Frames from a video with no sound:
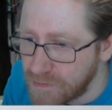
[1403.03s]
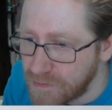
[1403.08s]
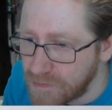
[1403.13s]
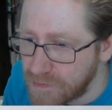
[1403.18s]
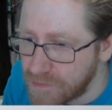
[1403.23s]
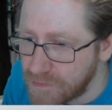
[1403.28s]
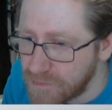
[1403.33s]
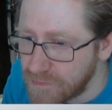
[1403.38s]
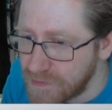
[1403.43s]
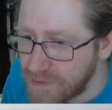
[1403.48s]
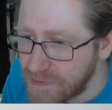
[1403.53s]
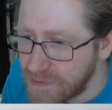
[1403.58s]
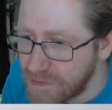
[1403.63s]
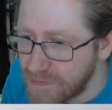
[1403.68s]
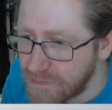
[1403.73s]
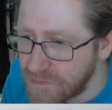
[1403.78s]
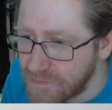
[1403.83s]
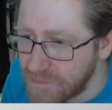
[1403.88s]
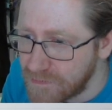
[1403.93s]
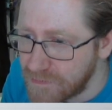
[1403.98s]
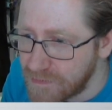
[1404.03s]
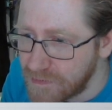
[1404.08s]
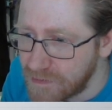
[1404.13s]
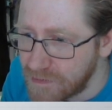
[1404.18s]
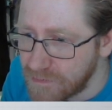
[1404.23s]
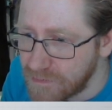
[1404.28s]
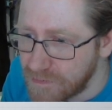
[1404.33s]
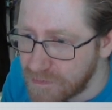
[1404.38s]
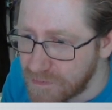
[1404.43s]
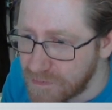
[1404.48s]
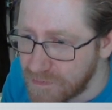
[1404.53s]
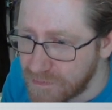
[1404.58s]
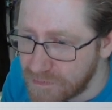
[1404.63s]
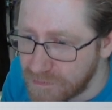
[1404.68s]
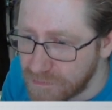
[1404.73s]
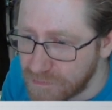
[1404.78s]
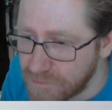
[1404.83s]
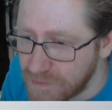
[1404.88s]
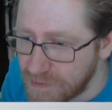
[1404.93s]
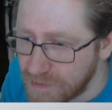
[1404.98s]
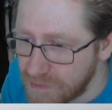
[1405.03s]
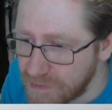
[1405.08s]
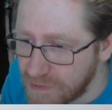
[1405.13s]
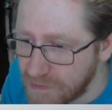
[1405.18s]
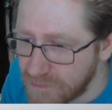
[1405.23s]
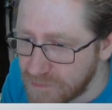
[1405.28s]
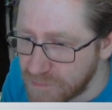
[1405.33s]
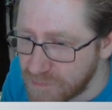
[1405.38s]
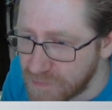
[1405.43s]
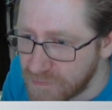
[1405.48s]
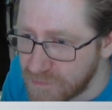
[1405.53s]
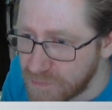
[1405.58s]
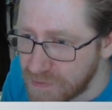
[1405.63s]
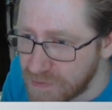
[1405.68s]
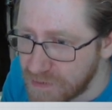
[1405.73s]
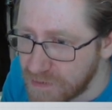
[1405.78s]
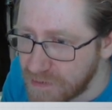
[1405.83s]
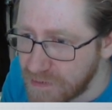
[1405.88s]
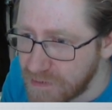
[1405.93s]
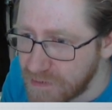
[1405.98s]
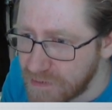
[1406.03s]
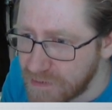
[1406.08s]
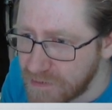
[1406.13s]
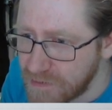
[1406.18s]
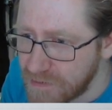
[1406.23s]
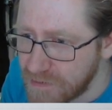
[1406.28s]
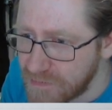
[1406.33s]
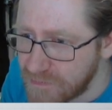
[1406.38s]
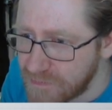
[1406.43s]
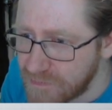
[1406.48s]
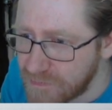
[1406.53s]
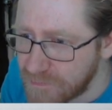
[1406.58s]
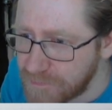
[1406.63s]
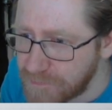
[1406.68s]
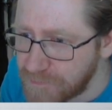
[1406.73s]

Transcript: greens here into where they are supposed to be. And let's